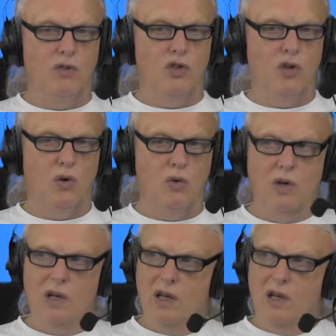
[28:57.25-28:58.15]
the
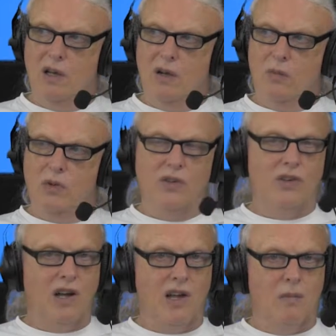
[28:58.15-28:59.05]
show, with the
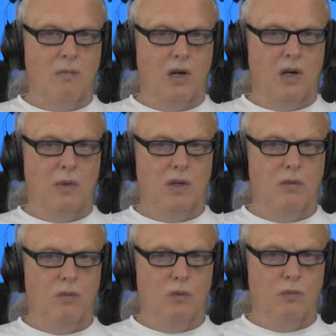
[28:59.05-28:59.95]
time. I
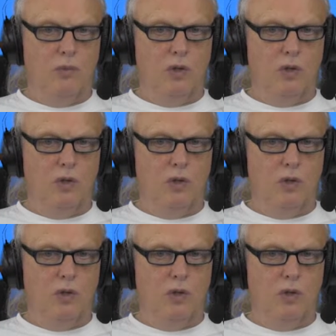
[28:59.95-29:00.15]
mean,